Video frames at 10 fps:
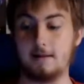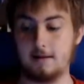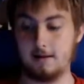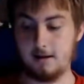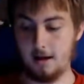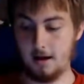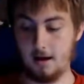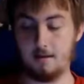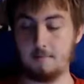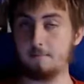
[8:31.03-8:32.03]

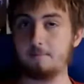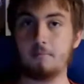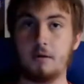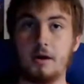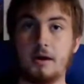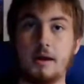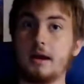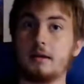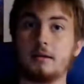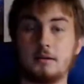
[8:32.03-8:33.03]
But
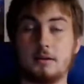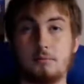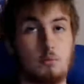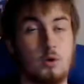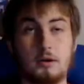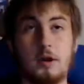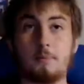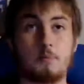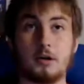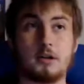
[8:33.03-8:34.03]
hey, he won a
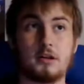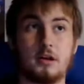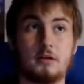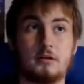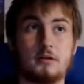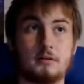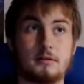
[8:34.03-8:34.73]
Cup race, so